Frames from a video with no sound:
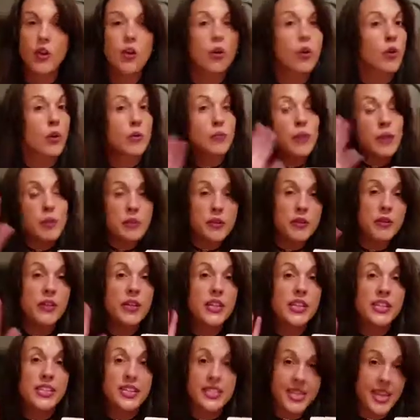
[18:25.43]
Or maybe you need
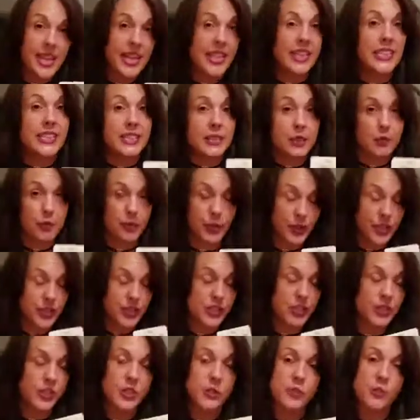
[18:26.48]
to take some
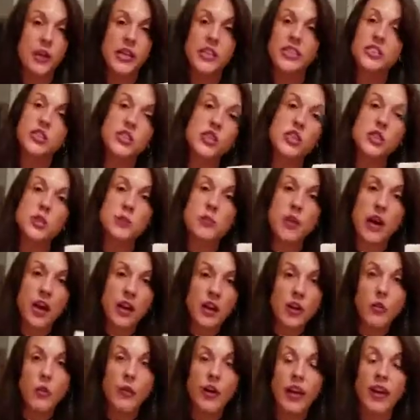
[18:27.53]
personal space, just back
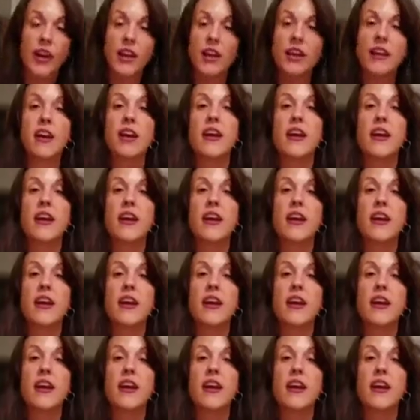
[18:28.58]
away,